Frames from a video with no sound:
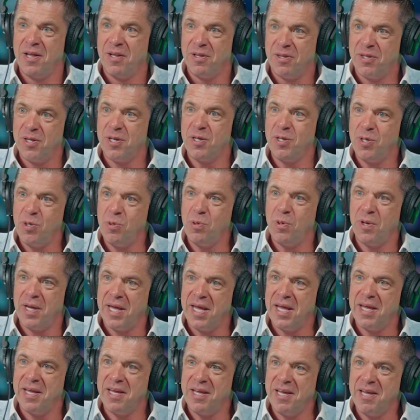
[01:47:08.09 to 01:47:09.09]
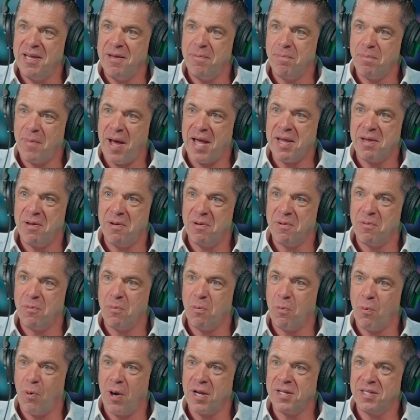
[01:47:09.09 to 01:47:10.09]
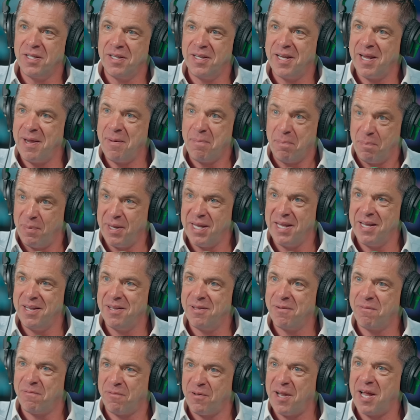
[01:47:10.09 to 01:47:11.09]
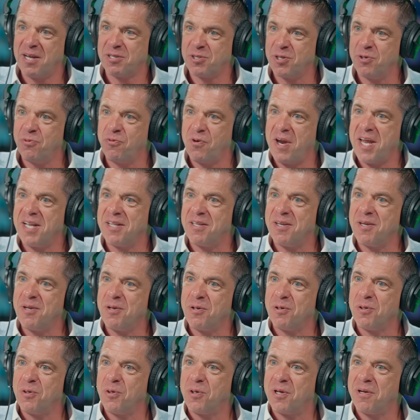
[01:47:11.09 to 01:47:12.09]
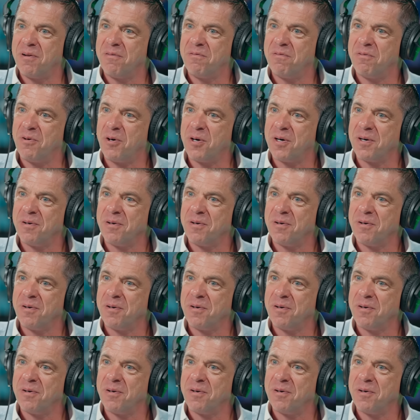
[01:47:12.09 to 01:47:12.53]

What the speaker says: the UAE might one day be the flashing red that you're looking for.